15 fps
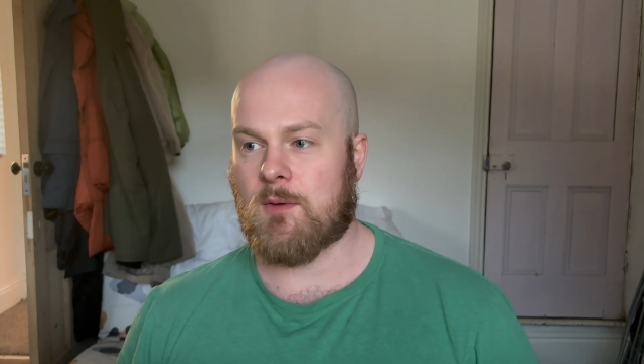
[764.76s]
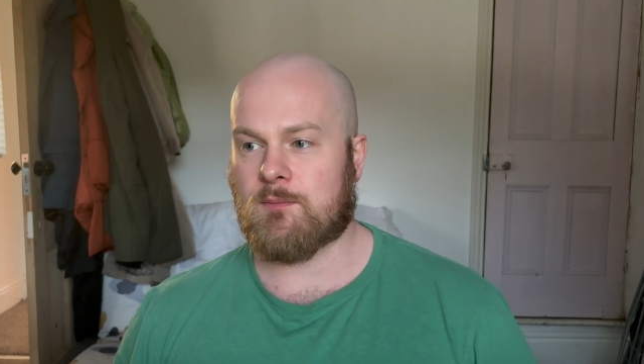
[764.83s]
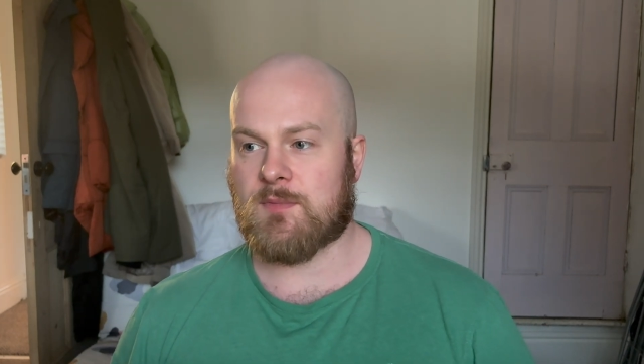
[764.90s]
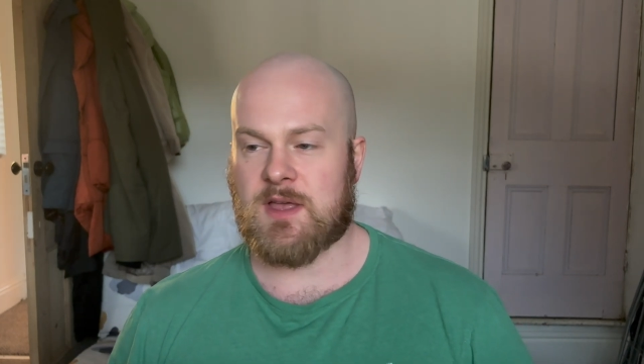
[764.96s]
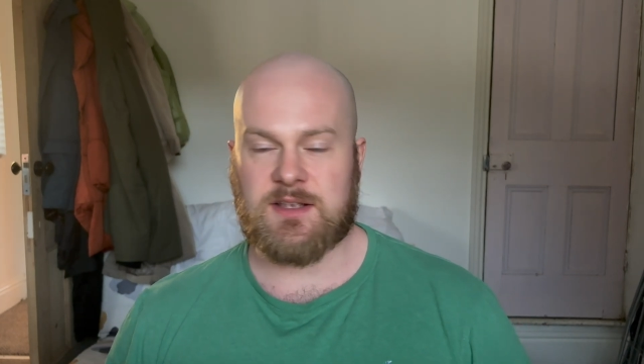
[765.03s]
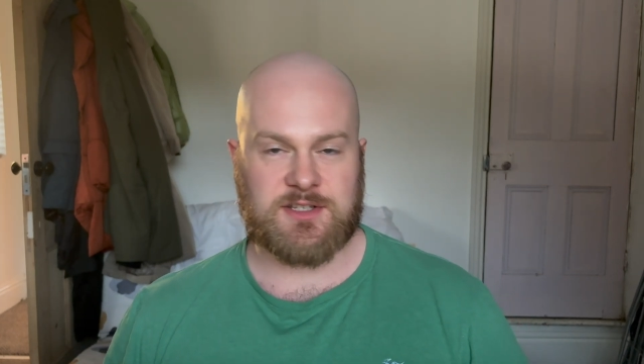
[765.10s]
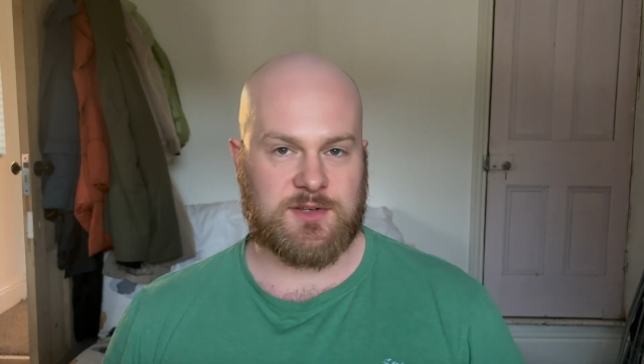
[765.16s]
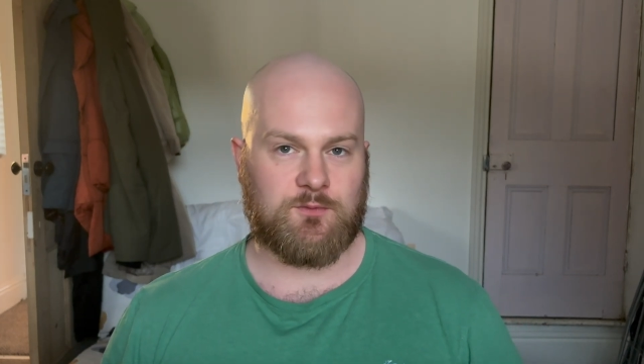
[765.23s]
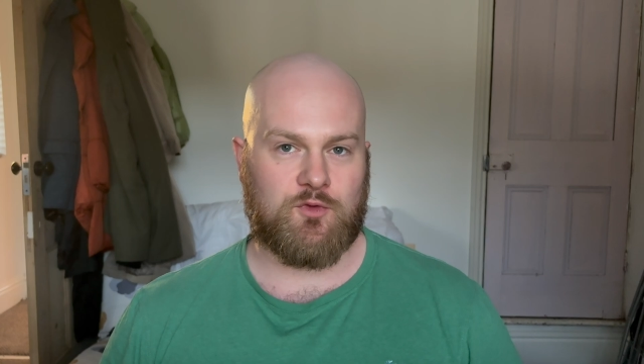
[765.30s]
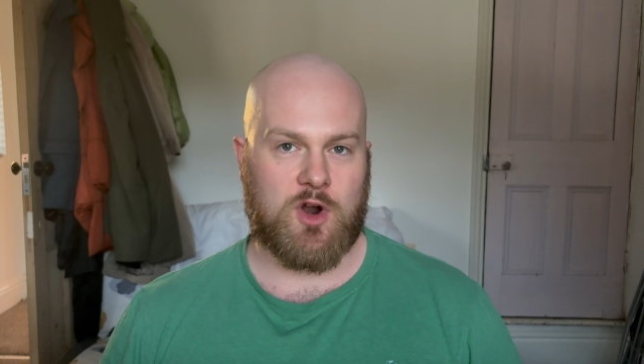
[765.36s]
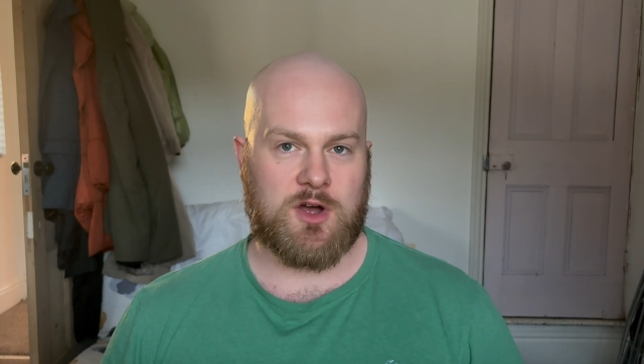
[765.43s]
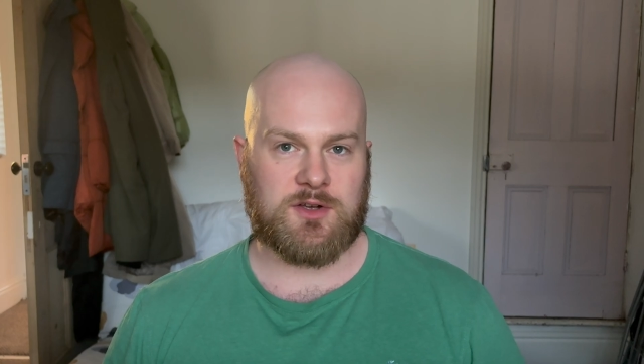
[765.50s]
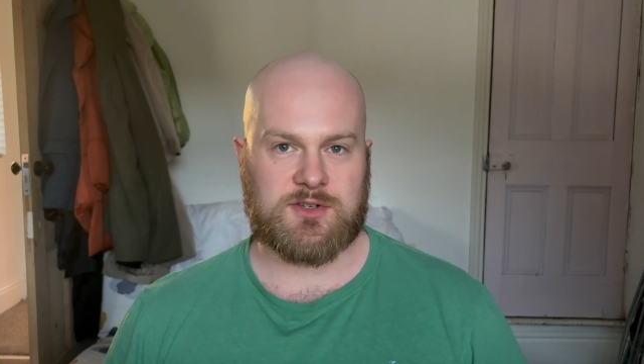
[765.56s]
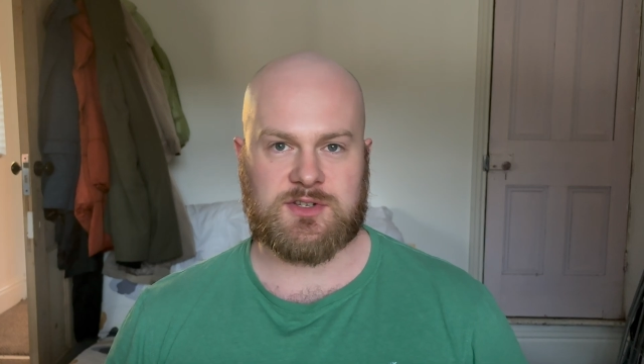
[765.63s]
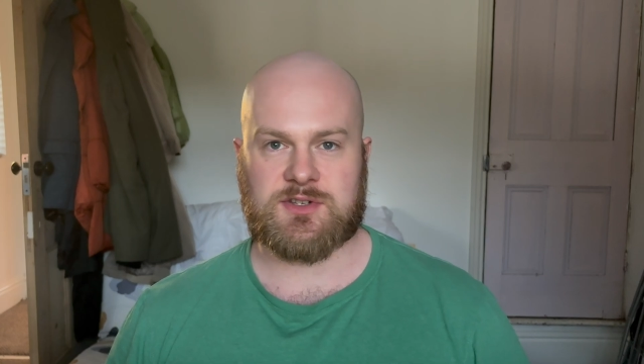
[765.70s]
hit some
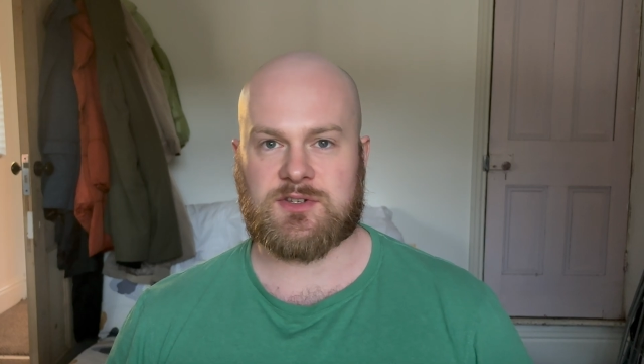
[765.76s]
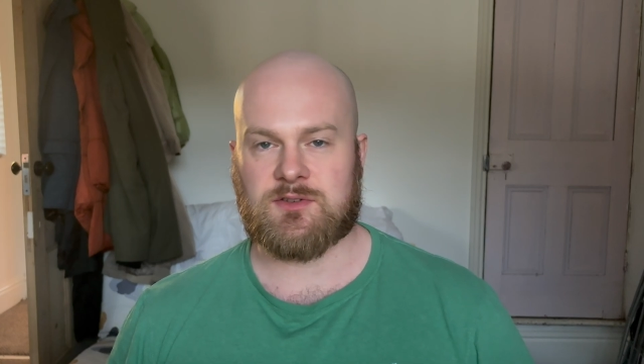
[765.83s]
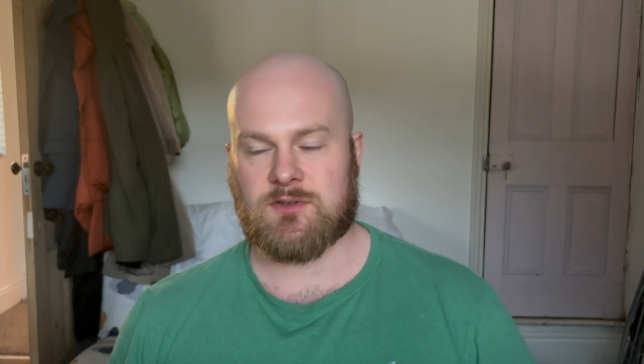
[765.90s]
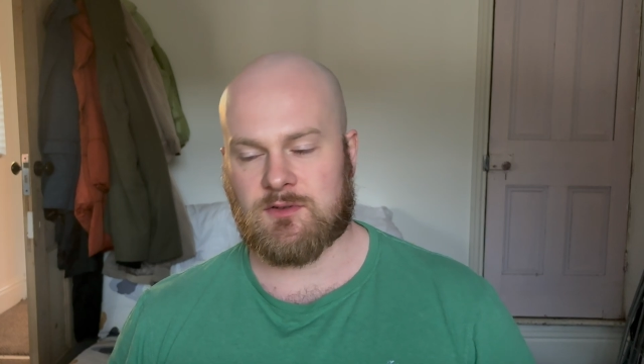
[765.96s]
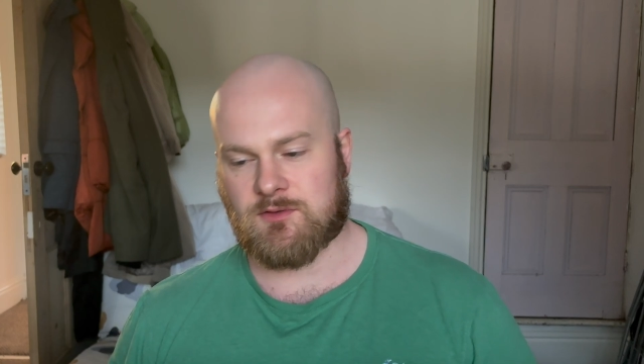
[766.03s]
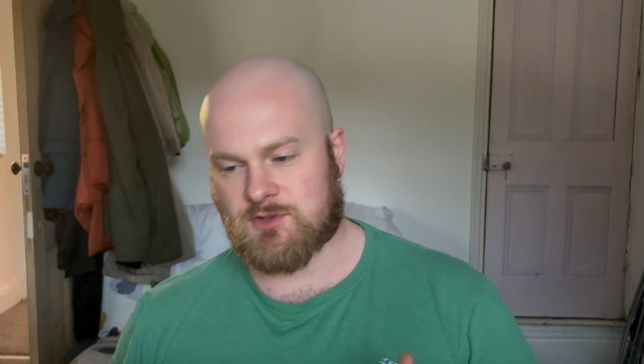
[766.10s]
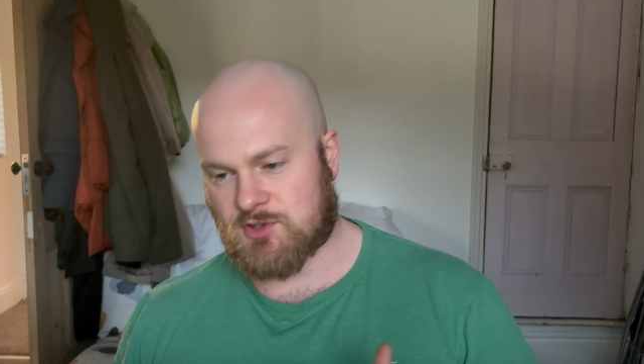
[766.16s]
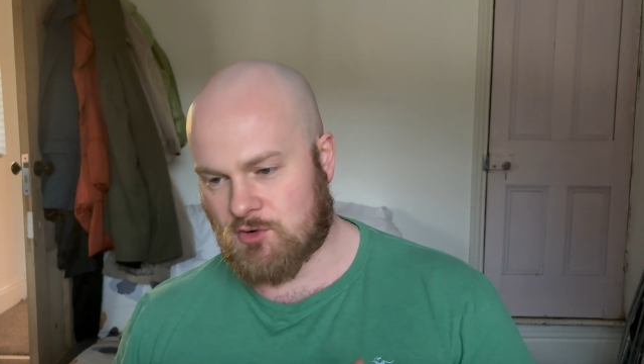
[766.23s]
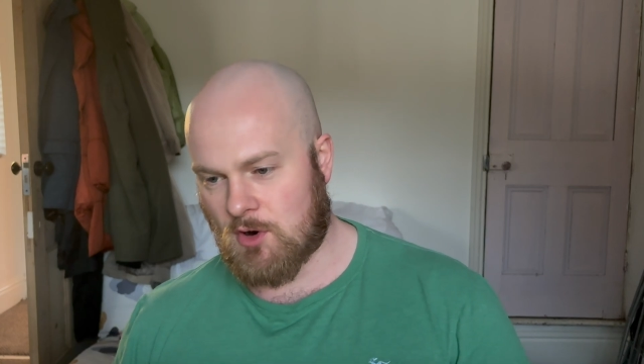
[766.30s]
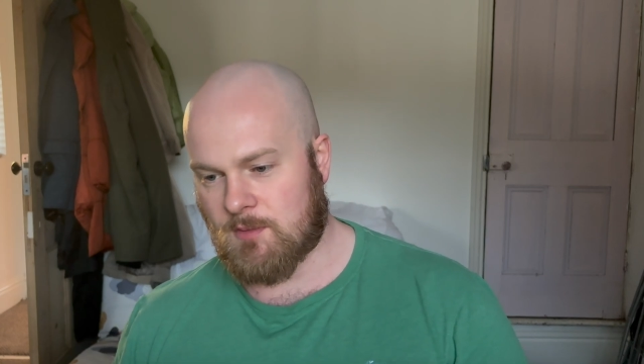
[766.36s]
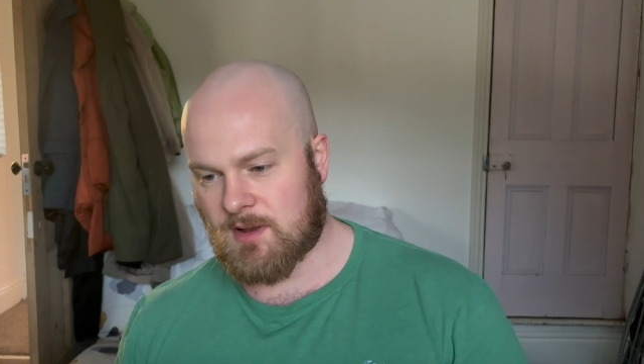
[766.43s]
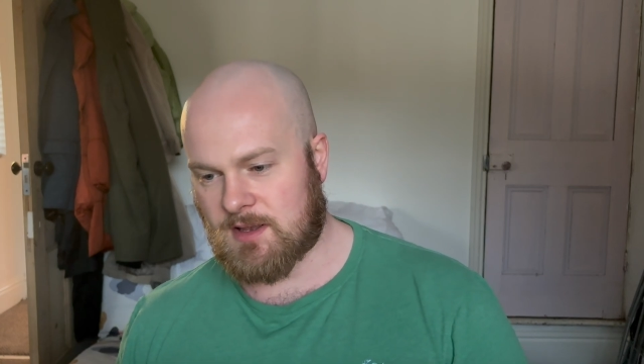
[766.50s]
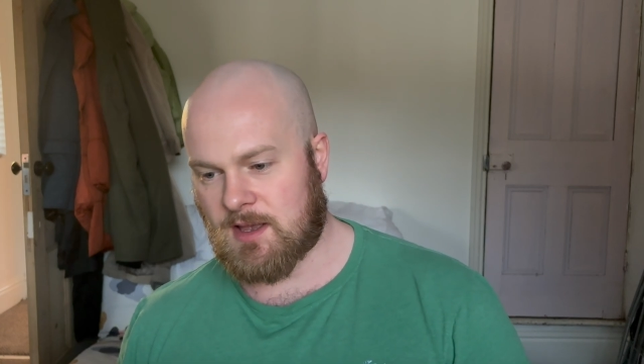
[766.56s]
rucks. Scrum,